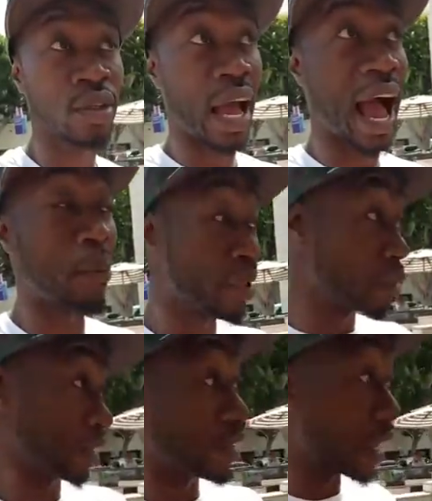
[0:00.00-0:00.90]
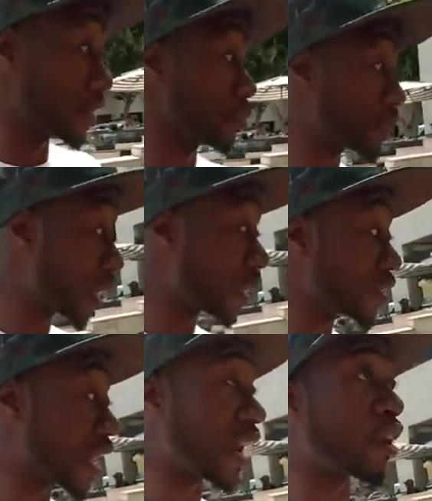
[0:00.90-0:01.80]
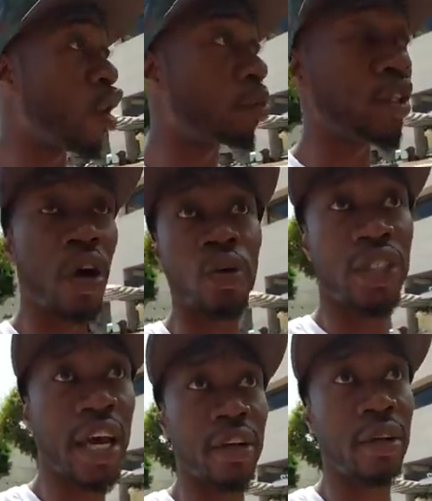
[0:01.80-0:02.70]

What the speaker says: I'm going to say some things that I normally don't say